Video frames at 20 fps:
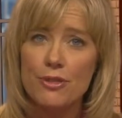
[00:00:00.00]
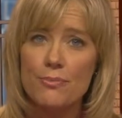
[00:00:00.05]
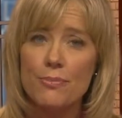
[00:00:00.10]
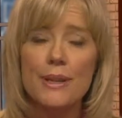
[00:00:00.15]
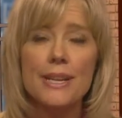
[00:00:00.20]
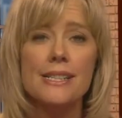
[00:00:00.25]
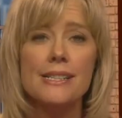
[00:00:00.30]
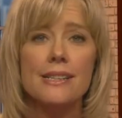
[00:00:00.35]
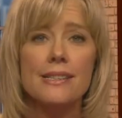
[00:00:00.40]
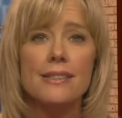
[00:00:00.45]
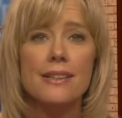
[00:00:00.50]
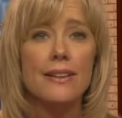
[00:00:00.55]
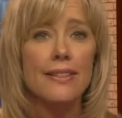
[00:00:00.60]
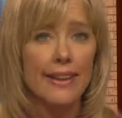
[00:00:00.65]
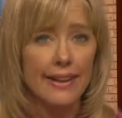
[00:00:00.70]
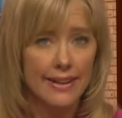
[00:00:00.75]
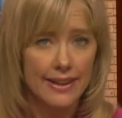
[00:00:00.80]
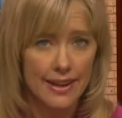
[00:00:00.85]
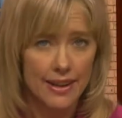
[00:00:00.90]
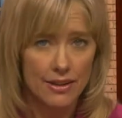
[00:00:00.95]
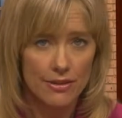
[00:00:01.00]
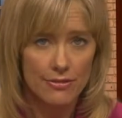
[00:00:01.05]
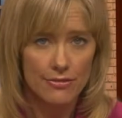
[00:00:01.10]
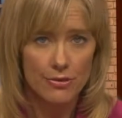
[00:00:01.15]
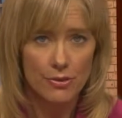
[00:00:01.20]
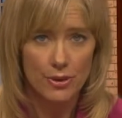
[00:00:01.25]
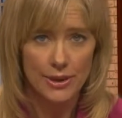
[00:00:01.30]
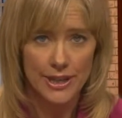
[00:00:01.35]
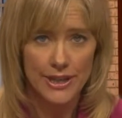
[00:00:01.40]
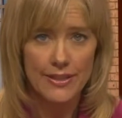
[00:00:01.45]
from places like
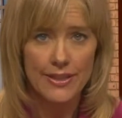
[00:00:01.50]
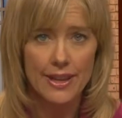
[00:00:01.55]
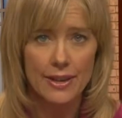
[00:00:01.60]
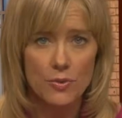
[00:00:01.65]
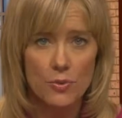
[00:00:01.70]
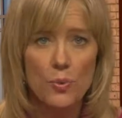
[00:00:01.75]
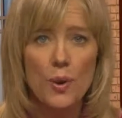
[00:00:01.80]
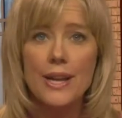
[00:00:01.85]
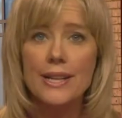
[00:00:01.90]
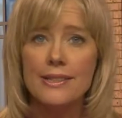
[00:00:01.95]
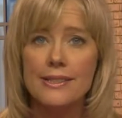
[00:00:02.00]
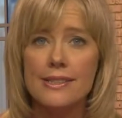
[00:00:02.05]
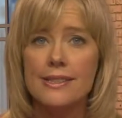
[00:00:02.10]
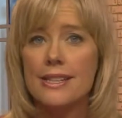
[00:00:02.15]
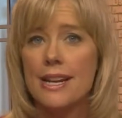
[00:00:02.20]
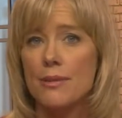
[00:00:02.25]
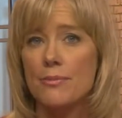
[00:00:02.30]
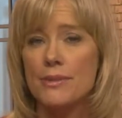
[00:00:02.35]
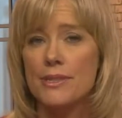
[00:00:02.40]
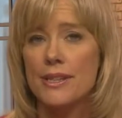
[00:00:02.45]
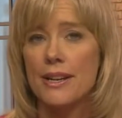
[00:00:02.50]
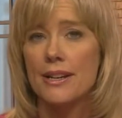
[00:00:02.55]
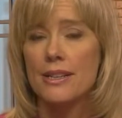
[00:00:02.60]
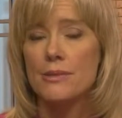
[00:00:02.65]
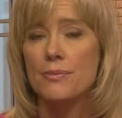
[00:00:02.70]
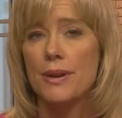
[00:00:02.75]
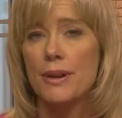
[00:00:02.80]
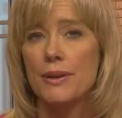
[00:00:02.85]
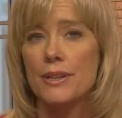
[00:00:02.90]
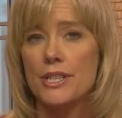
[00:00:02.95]
California that when
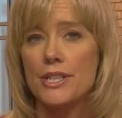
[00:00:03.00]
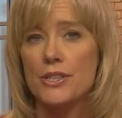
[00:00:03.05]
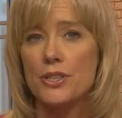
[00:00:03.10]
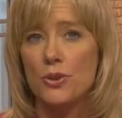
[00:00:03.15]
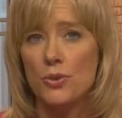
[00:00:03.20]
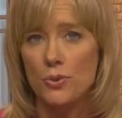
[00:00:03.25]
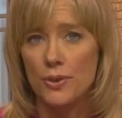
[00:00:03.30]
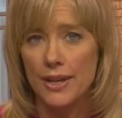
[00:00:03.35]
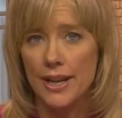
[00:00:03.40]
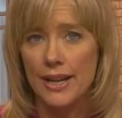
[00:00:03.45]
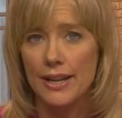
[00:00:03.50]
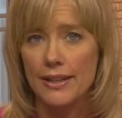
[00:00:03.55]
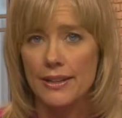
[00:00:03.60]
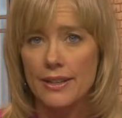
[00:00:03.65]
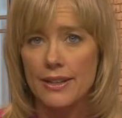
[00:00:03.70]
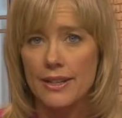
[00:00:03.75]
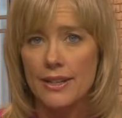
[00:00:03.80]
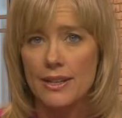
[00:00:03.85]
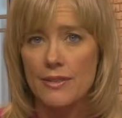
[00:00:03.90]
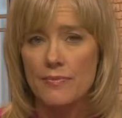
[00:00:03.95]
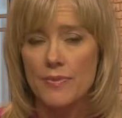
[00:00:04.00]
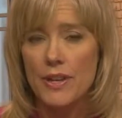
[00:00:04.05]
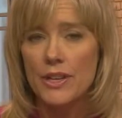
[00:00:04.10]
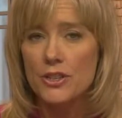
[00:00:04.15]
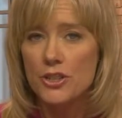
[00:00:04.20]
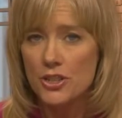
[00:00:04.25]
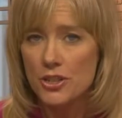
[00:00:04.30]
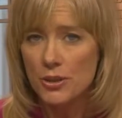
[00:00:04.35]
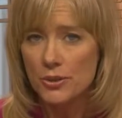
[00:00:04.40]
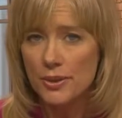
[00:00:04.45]
same-sex marriage is created,
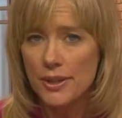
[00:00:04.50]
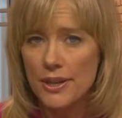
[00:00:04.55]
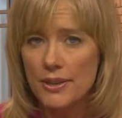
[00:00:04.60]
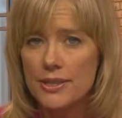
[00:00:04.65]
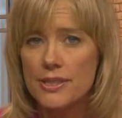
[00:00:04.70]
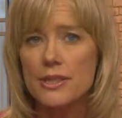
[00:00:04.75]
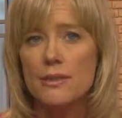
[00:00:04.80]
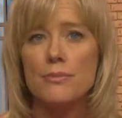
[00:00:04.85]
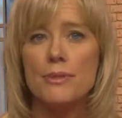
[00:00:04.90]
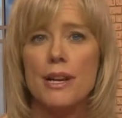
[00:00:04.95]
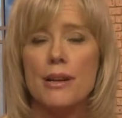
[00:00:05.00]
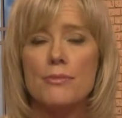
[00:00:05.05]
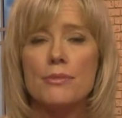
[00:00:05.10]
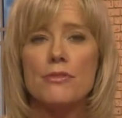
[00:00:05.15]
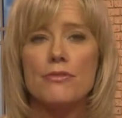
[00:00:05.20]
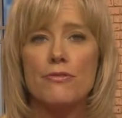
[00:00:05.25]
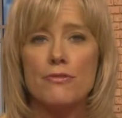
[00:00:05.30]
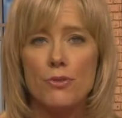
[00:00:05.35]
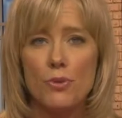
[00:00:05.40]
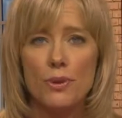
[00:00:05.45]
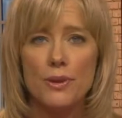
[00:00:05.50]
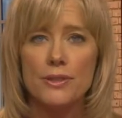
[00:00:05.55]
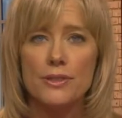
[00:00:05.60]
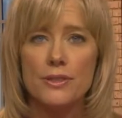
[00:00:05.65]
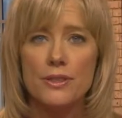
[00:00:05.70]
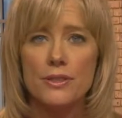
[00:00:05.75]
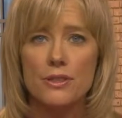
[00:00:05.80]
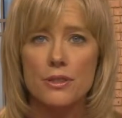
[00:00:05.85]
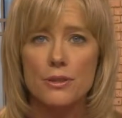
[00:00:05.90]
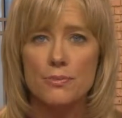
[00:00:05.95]
children are sometimes
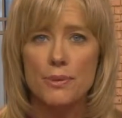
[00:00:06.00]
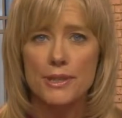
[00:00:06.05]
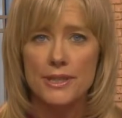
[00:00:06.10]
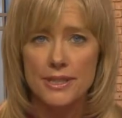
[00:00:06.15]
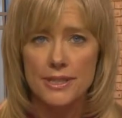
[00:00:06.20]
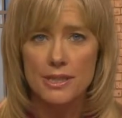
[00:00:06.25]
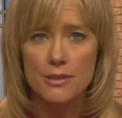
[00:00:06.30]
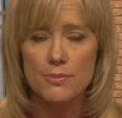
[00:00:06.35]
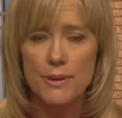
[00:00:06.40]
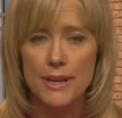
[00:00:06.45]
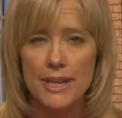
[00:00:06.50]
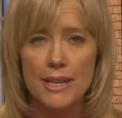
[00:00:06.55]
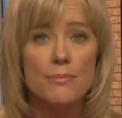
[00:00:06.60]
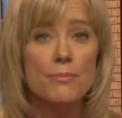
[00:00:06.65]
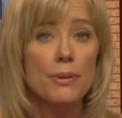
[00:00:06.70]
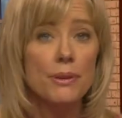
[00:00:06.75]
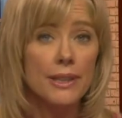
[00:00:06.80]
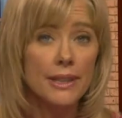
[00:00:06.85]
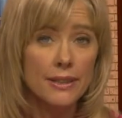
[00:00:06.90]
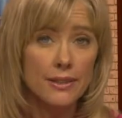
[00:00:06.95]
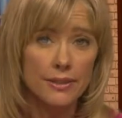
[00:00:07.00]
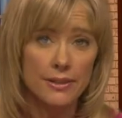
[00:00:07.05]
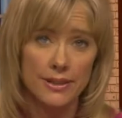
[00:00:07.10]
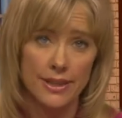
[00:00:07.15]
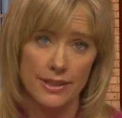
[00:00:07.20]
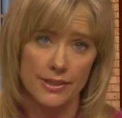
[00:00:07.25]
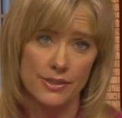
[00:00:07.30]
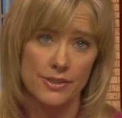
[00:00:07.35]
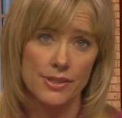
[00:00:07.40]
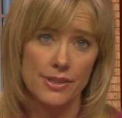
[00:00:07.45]
forced to participate in political
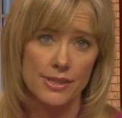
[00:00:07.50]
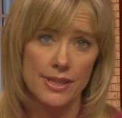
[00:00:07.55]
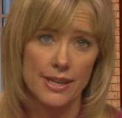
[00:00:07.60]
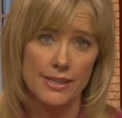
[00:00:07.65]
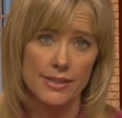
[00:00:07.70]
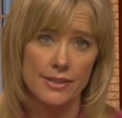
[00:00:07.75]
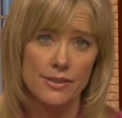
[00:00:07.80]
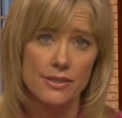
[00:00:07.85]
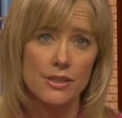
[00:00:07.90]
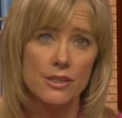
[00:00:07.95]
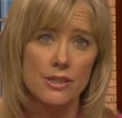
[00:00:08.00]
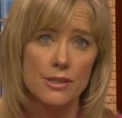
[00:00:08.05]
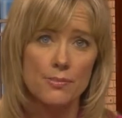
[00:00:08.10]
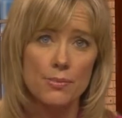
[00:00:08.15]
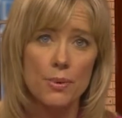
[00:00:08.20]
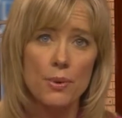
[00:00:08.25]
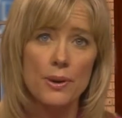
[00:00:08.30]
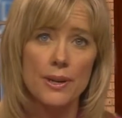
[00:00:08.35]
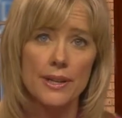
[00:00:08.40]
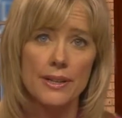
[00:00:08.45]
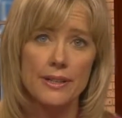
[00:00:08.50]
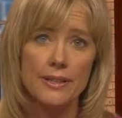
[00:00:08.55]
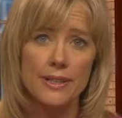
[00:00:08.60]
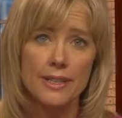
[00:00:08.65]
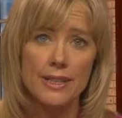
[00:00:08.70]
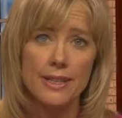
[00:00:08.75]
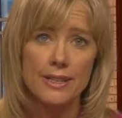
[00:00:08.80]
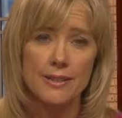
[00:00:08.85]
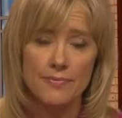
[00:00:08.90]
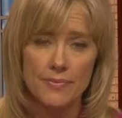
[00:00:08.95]
exercises to support it.
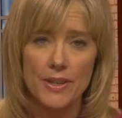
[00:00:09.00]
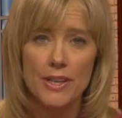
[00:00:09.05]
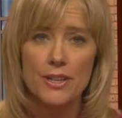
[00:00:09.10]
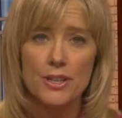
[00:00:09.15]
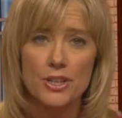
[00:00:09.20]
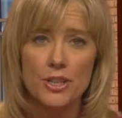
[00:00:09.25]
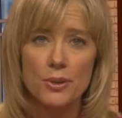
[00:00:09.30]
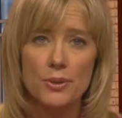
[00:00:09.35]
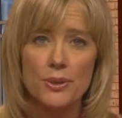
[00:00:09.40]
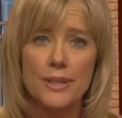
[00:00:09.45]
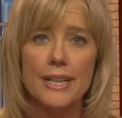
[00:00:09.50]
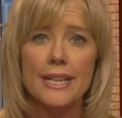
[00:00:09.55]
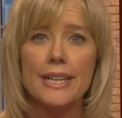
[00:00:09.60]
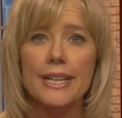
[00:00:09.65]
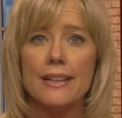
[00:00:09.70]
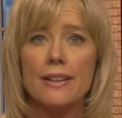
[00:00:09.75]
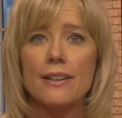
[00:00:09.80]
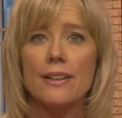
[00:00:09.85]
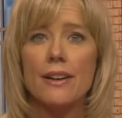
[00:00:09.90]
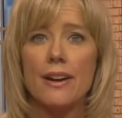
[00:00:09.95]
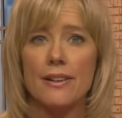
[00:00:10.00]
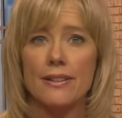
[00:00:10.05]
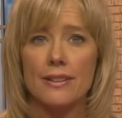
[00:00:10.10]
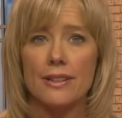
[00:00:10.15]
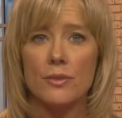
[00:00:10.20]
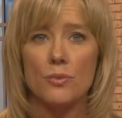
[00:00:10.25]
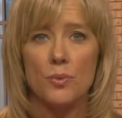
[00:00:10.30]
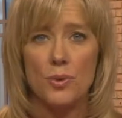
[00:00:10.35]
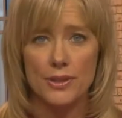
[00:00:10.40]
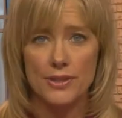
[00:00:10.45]
Children in
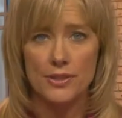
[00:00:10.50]
kindergarten in